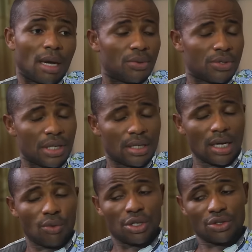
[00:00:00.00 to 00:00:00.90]
Bible
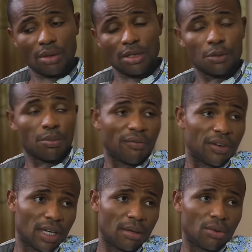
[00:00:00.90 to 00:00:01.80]
says that wisdom is
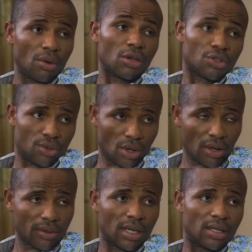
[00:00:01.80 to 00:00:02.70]
profitable unto
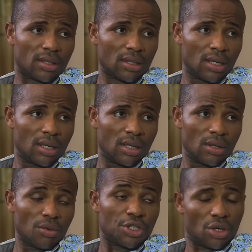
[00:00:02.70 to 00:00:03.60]
all things.
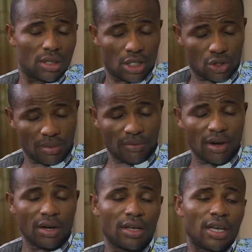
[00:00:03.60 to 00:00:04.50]
We just need to be
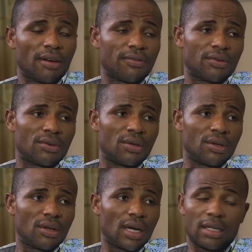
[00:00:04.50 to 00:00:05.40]
very careful
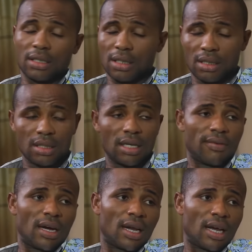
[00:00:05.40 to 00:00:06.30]
and
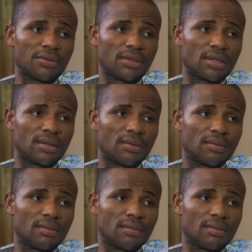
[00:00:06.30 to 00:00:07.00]
save our lives.